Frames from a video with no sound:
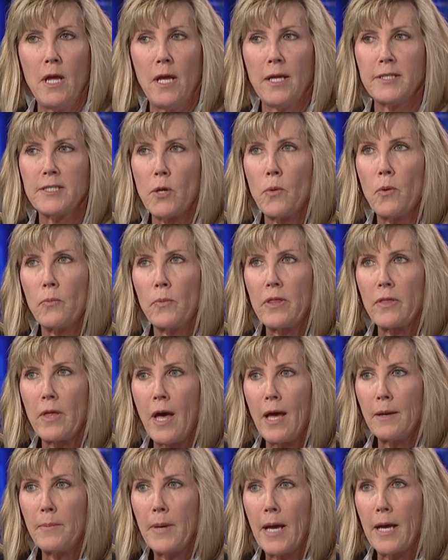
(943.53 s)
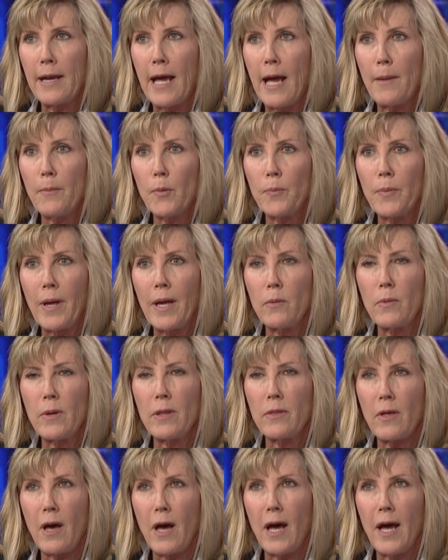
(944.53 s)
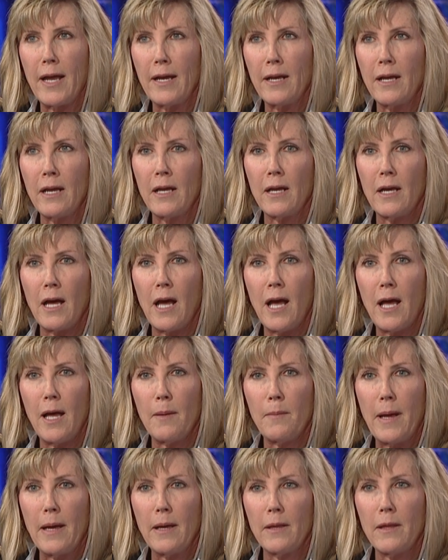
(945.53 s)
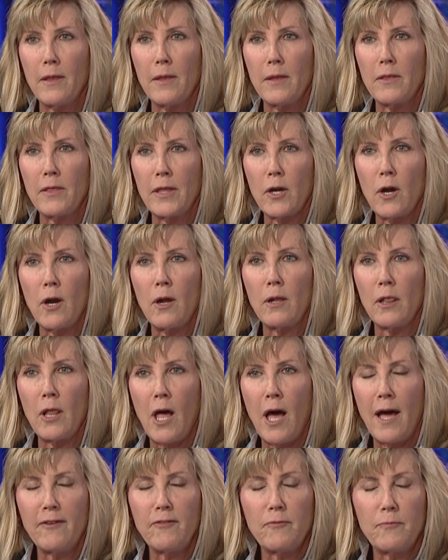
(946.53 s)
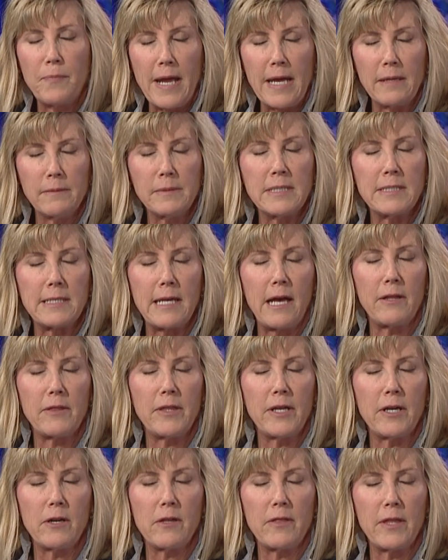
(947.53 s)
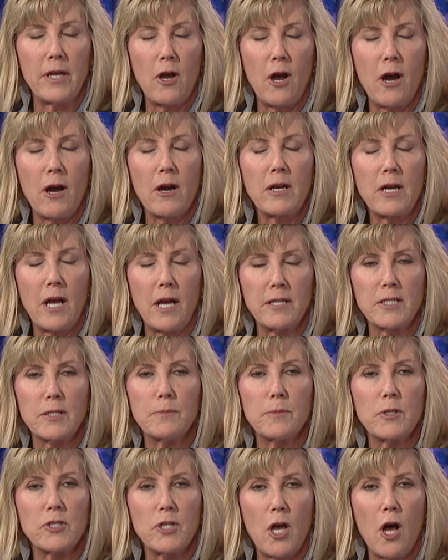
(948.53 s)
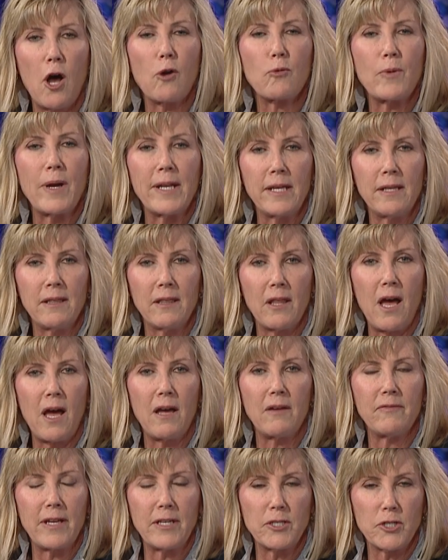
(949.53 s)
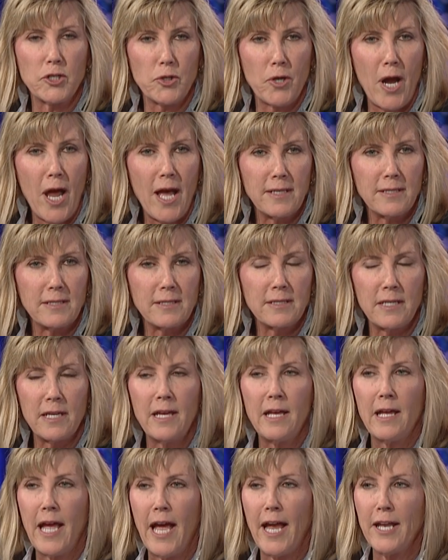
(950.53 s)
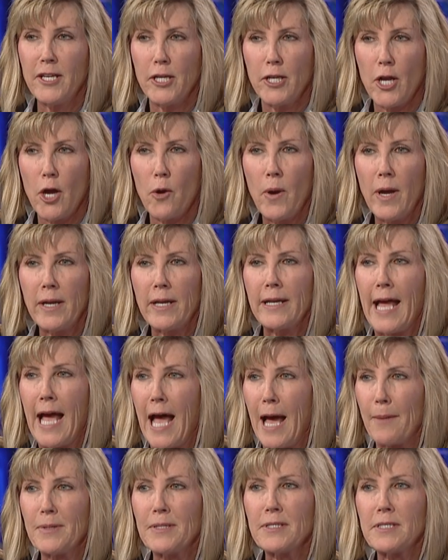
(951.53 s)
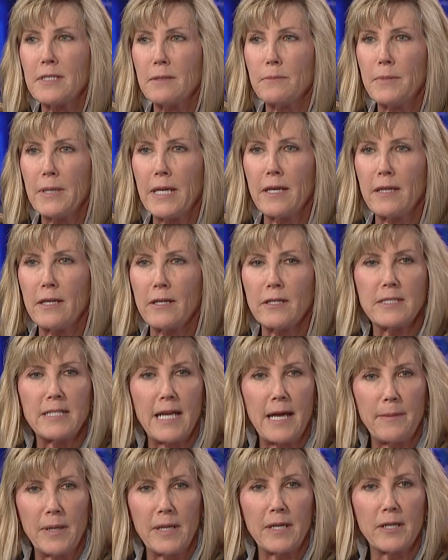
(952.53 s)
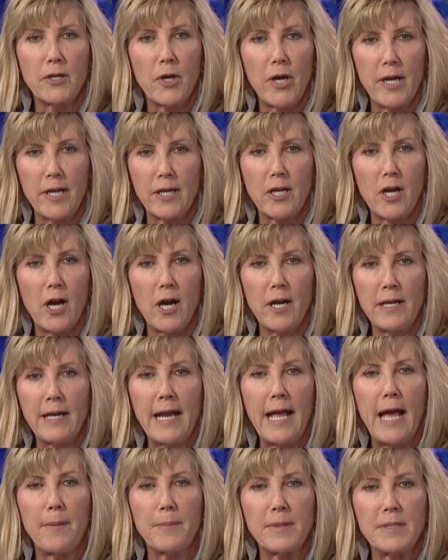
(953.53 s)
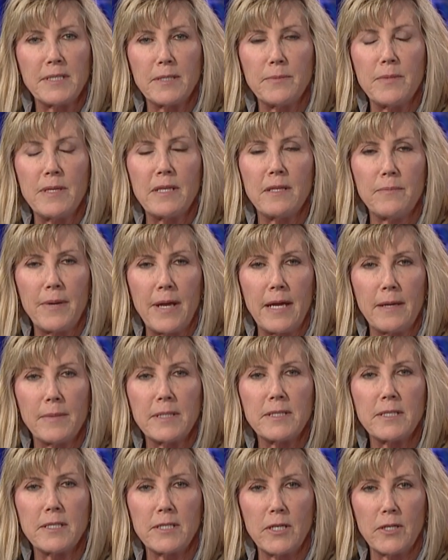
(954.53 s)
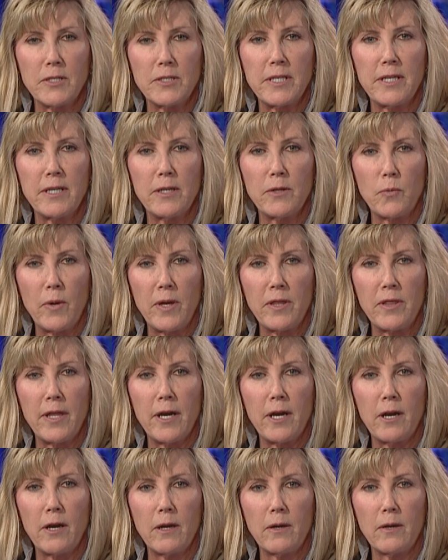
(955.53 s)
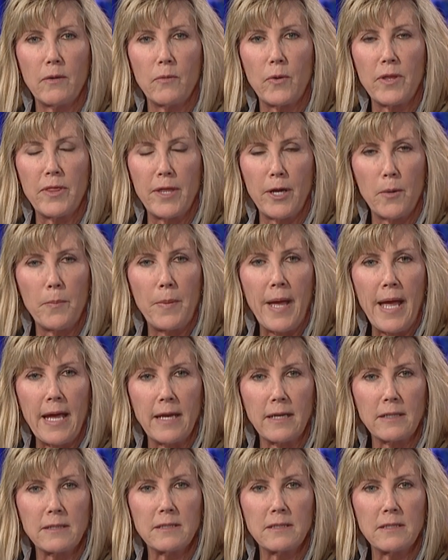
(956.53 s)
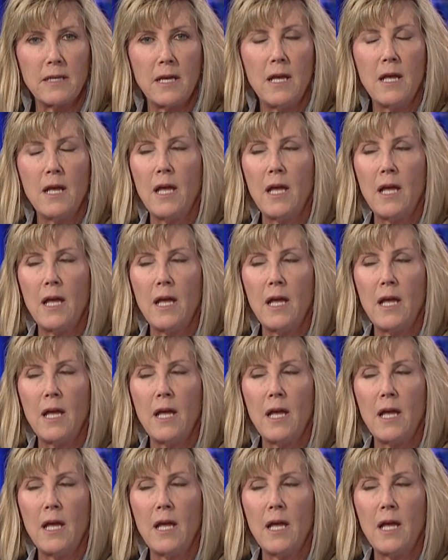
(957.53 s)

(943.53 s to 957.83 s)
And so when we thought about Apple Pay, we thought, there are a lot of payments out there that our customers already love and trust. And you know what? It happens to be their debit and credit card, and it happens to be the payments associated with their banks.